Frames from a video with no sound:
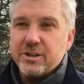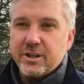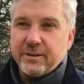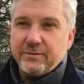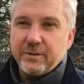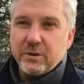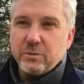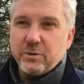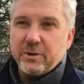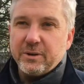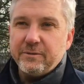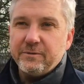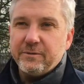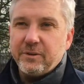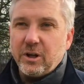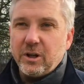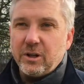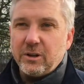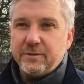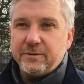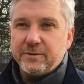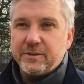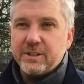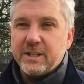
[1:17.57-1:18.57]
Survey were
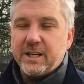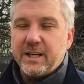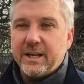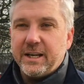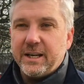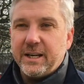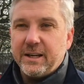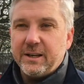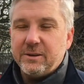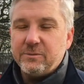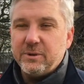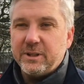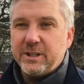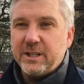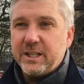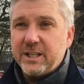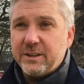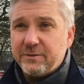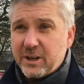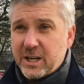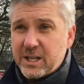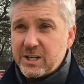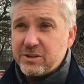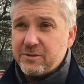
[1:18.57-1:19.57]
involved with the
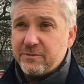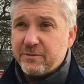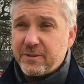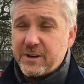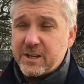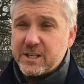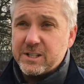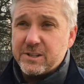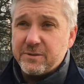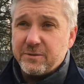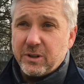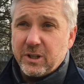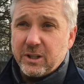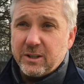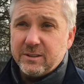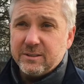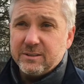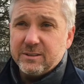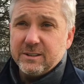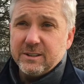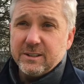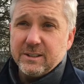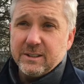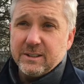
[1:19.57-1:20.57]
Innovation Festival
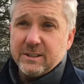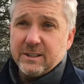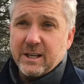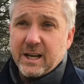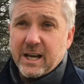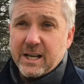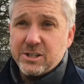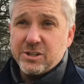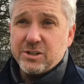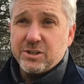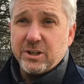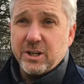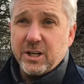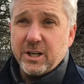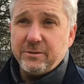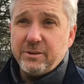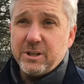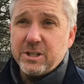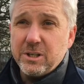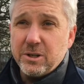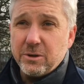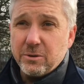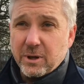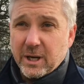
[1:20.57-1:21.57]
last year
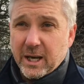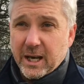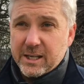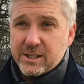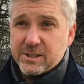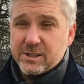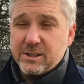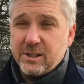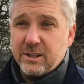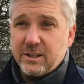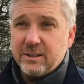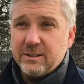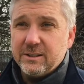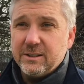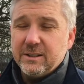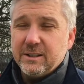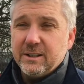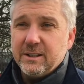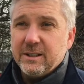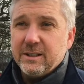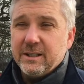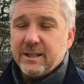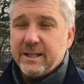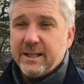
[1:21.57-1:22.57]
in Newcastle,
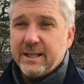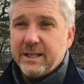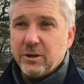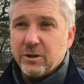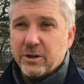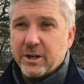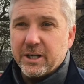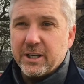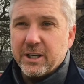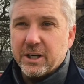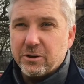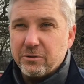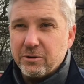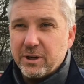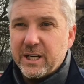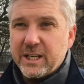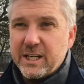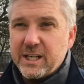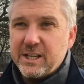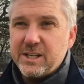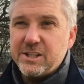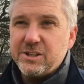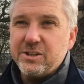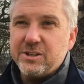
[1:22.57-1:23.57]
looking at
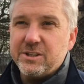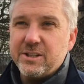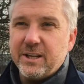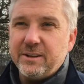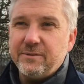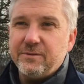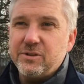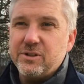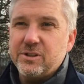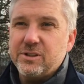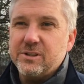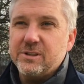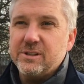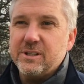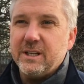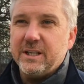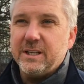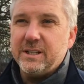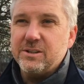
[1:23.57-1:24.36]
green initiatives.